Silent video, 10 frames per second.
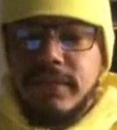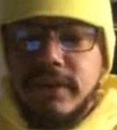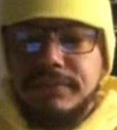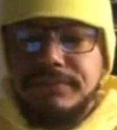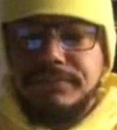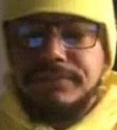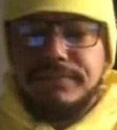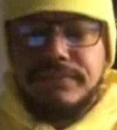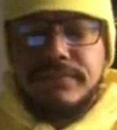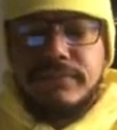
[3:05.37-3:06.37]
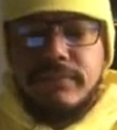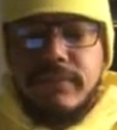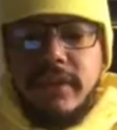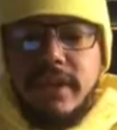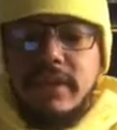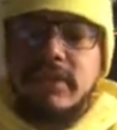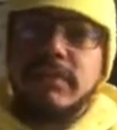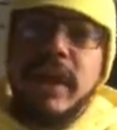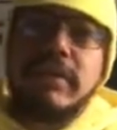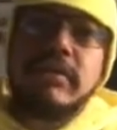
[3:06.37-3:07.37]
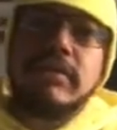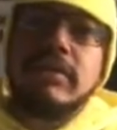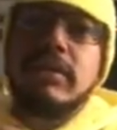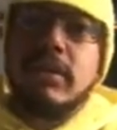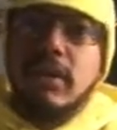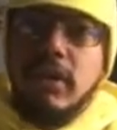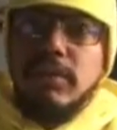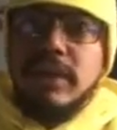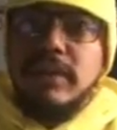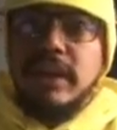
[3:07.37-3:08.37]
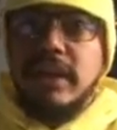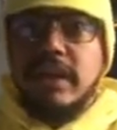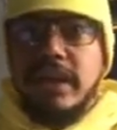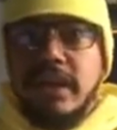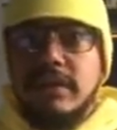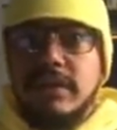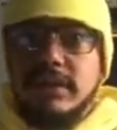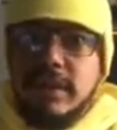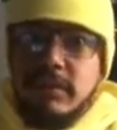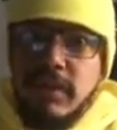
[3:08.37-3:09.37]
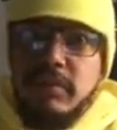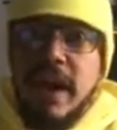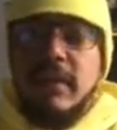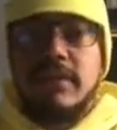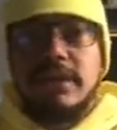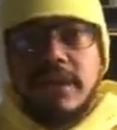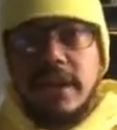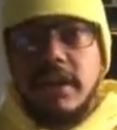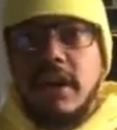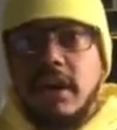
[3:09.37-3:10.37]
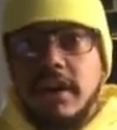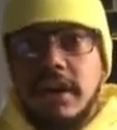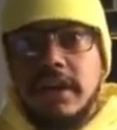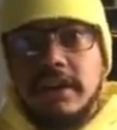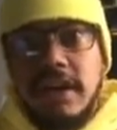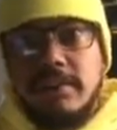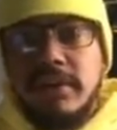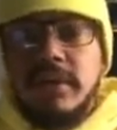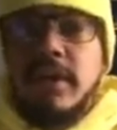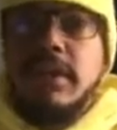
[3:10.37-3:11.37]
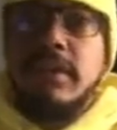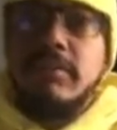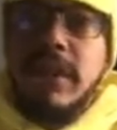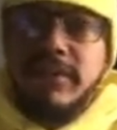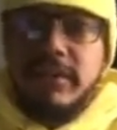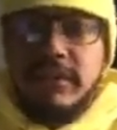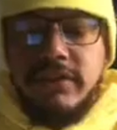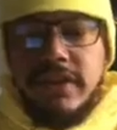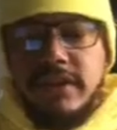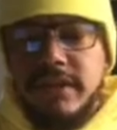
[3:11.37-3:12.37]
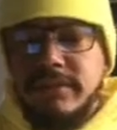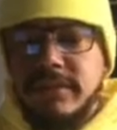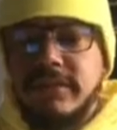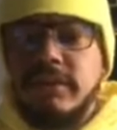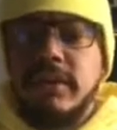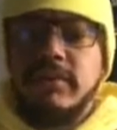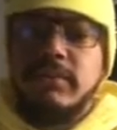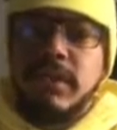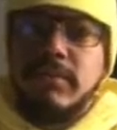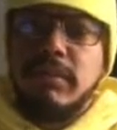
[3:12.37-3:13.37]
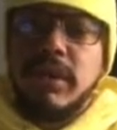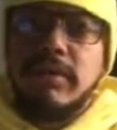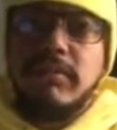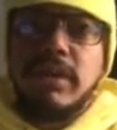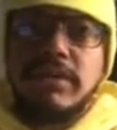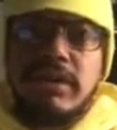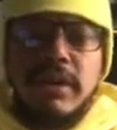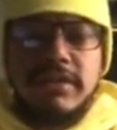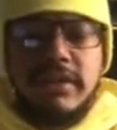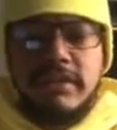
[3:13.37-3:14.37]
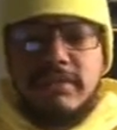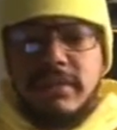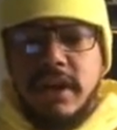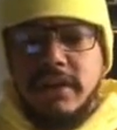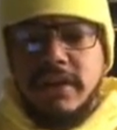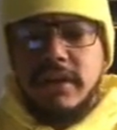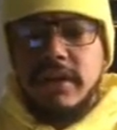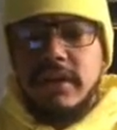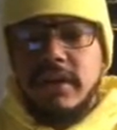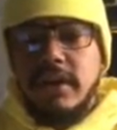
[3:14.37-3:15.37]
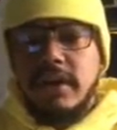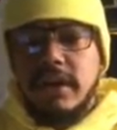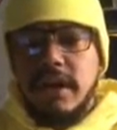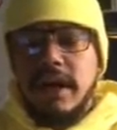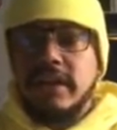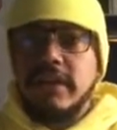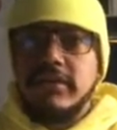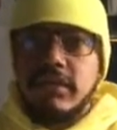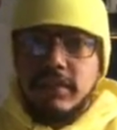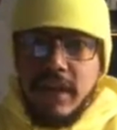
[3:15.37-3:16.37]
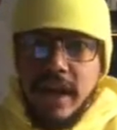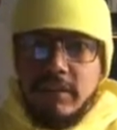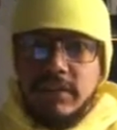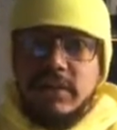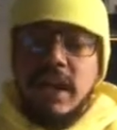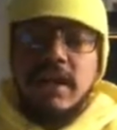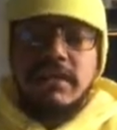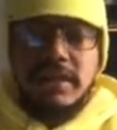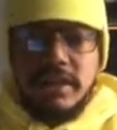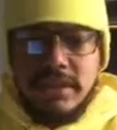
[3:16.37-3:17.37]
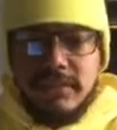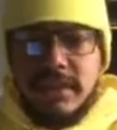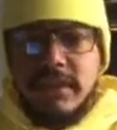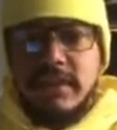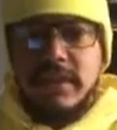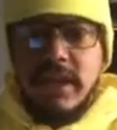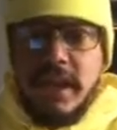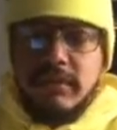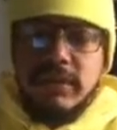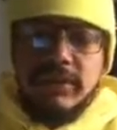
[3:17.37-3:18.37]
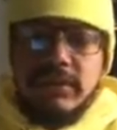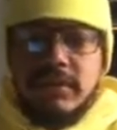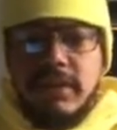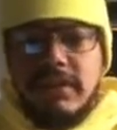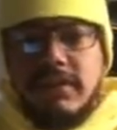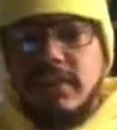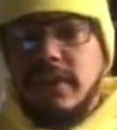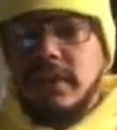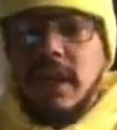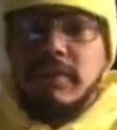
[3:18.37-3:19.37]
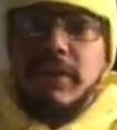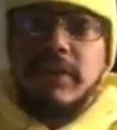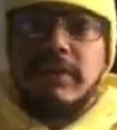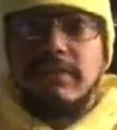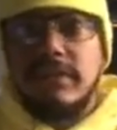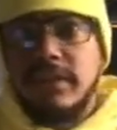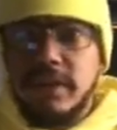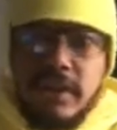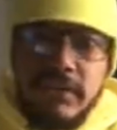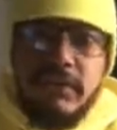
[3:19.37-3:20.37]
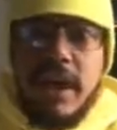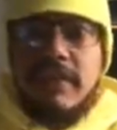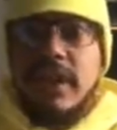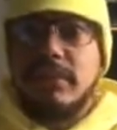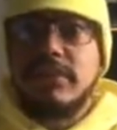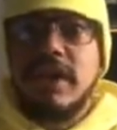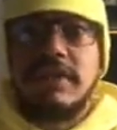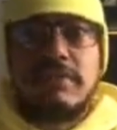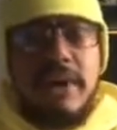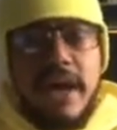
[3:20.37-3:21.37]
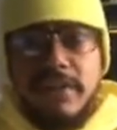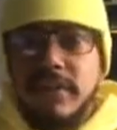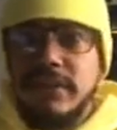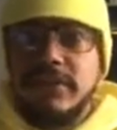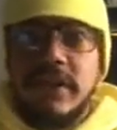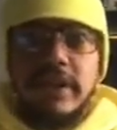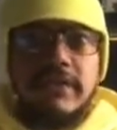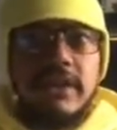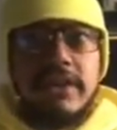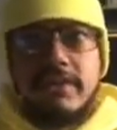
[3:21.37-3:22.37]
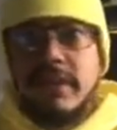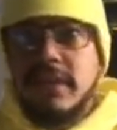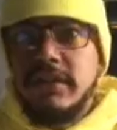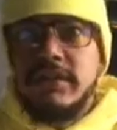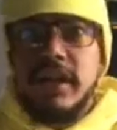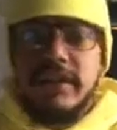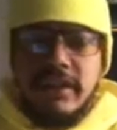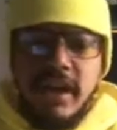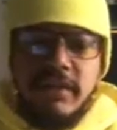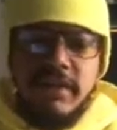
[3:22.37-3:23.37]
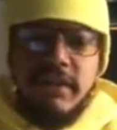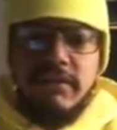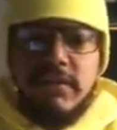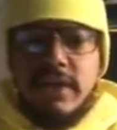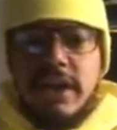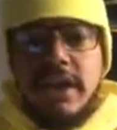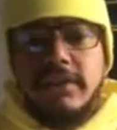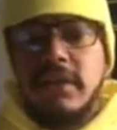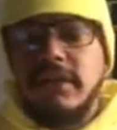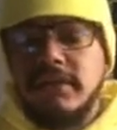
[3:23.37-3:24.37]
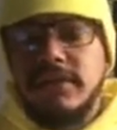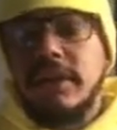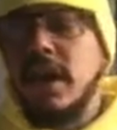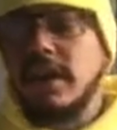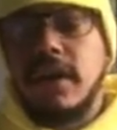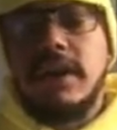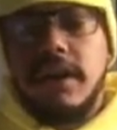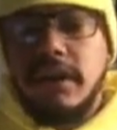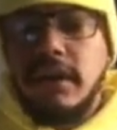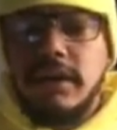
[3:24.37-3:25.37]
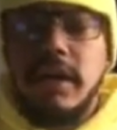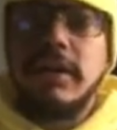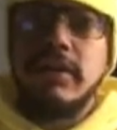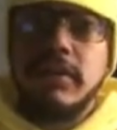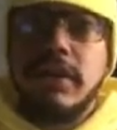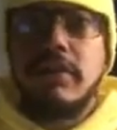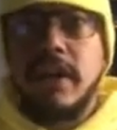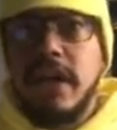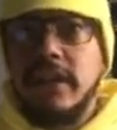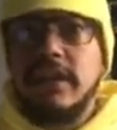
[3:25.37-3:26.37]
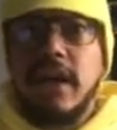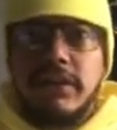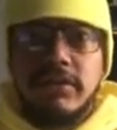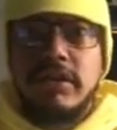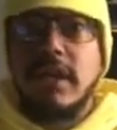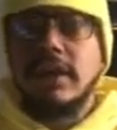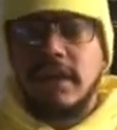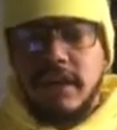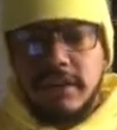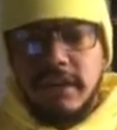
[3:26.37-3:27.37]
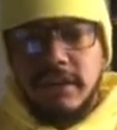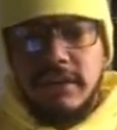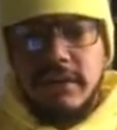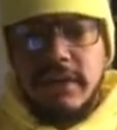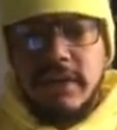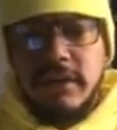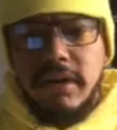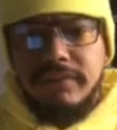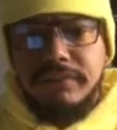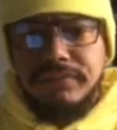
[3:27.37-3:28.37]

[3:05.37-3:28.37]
All right. It goes back to Obi meaning king, which is Igbo backwards, king, heart, hut, temple, the message of the Egyptians where mar modern martial arts systems got their uh, ideas from their animal styles, the Egyptian animals and so on and so forth, the leopard, five animal styles, the panther, the snakes in Egypt, snake style and kung fu, and so on and so forth, and on and on and on and on. You know, the crane, the ostrich, on and on and on. All right.